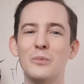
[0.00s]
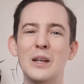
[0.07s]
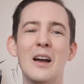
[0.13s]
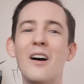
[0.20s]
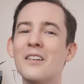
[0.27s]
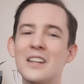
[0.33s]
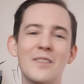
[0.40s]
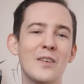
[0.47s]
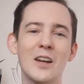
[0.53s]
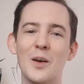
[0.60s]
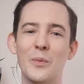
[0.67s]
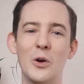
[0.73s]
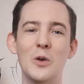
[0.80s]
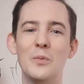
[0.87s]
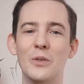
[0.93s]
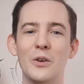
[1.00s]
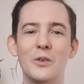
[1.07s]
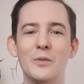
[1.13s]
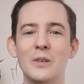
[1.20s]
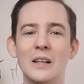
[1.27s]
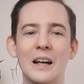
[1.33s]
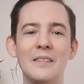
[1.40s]
we aren't giving up hope though,
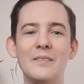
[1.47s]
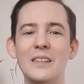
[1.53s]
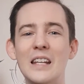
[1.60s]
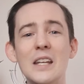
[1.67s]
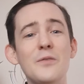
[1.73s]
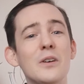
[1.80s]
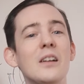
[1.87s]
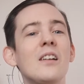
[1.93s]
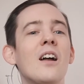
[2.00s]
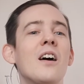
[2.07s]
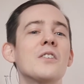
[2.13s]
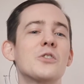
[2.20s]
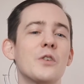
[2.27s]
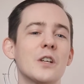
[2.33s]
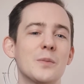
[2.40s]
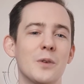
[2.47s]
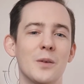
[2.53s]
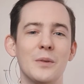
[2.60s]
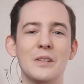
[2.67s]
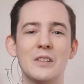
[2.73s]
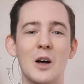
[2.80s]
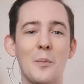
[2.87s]
and even larger
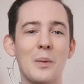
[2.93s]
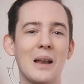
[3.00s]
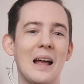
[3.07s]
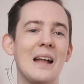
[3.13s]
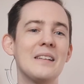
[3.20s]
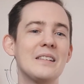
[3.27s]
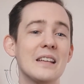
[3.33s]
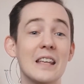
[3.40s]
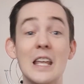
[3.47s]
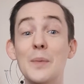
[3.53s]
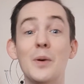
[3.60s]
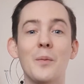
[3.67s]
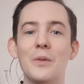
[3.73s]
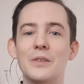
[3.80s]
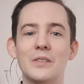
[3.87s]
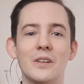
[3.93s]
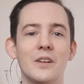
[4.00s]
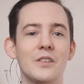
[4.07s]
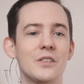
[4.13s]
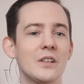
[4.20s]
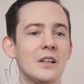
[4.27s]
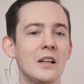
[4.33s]
experiments are planned to keep up the
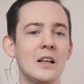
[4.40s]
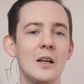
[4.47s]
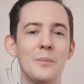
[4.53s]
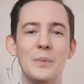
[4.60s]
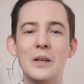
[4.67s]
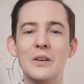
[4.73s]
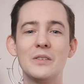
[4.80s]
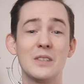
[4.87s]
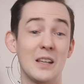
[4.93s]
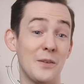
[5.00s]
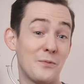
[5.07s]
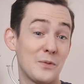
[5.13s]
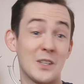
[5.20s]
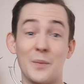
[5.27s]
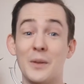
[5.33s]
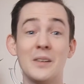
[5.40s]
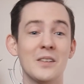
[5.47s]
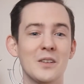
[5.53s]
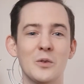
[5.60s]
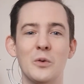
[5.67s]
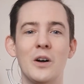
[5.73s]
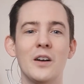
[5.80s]
search. Because if something
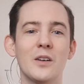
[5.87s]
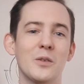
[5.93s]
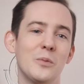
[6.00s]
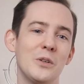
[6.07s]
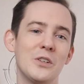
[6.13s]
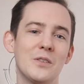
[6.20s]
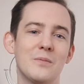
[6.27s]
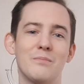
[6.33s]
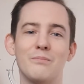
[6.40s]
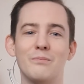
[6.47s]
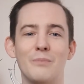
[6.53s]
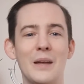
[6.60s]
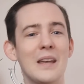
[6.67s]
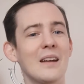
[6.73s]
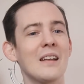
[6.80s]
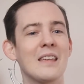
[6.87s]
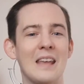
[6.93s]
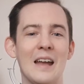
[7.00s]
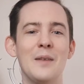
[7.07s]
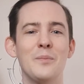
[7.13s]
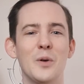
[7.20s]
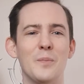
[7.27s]
doesn't work, we just make it
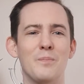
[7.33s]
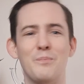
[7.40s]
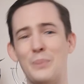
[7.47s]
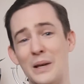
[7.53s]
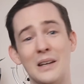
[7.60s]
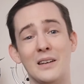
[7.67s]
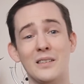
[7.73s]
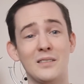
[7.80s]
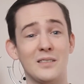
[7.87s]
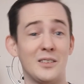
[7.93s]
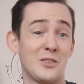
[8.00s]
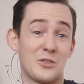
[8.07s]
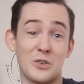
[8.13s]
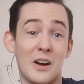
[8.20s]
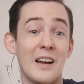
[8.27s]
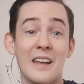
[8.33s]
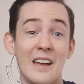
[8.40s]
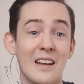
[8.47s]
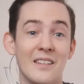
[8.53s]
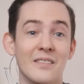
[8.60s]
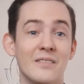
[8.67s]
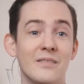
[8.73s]
again, but bigger, and try again.